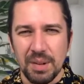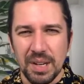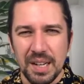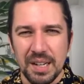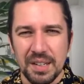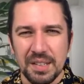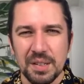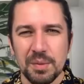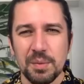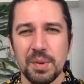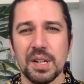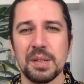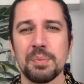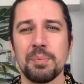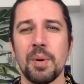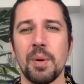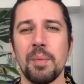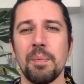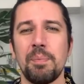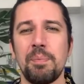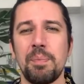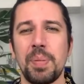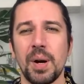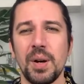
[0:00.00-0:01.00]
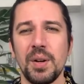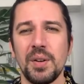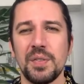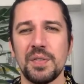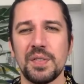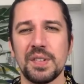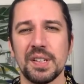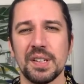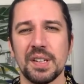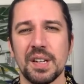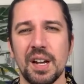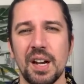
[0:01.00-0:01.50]
Leeds and West Brom
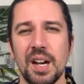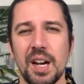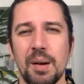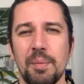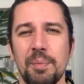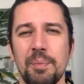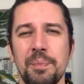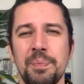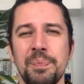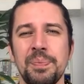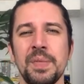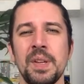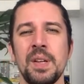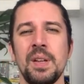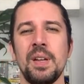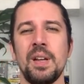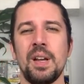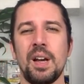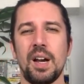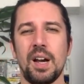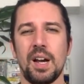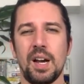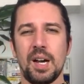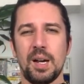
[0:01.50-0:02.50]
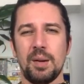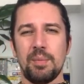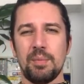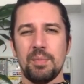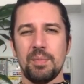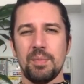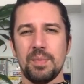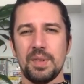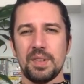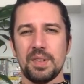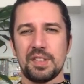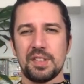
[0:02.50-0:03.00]
both to come
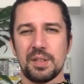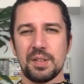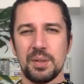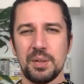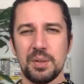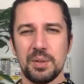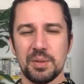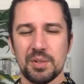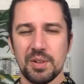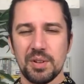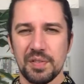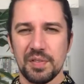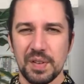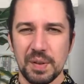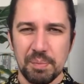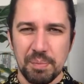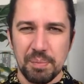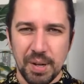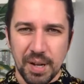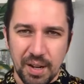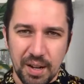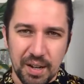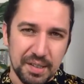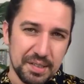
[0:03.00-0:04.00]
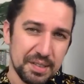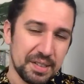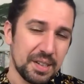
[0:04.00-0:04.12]
to Griffin Park.